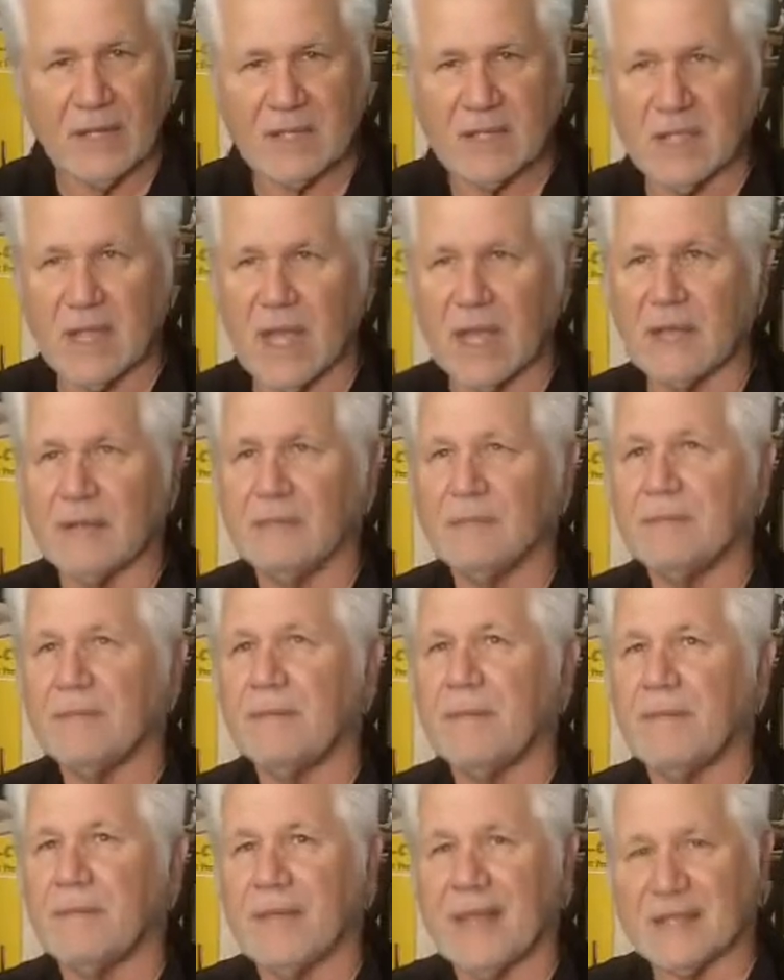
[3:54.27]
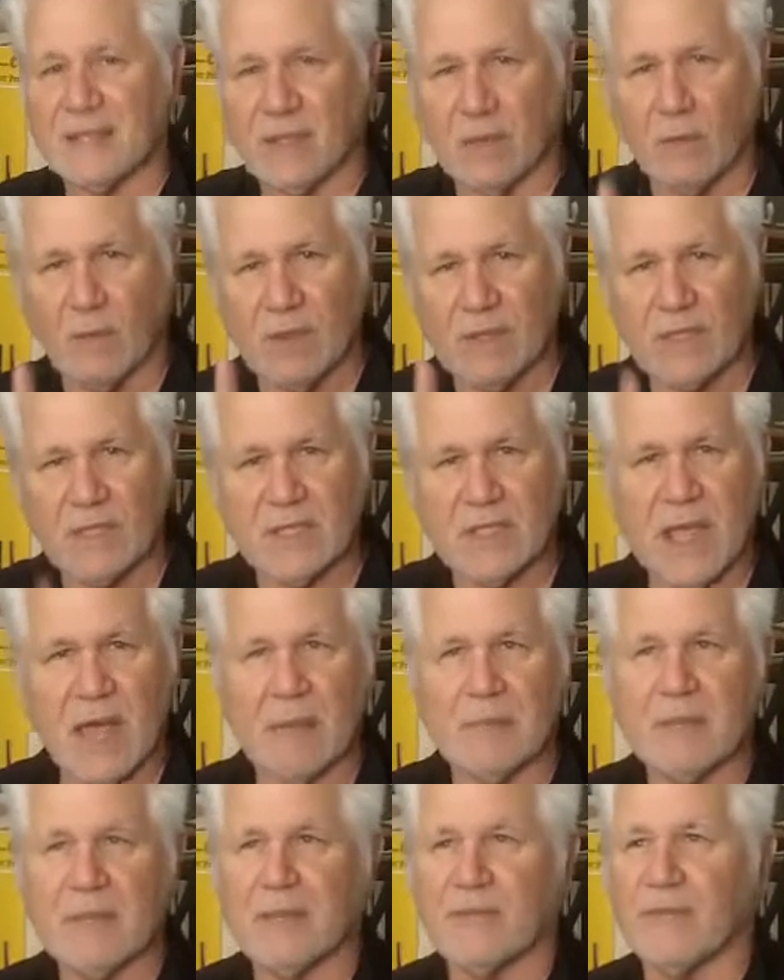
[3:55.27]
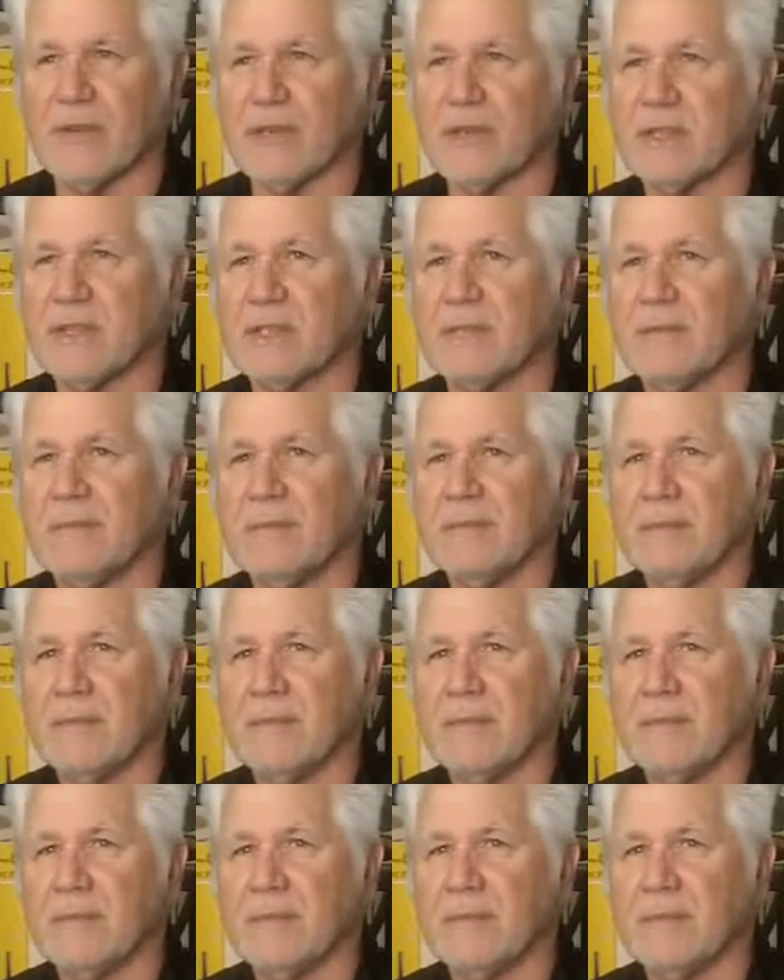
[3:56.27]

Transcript: this side. That's a one-stop difference.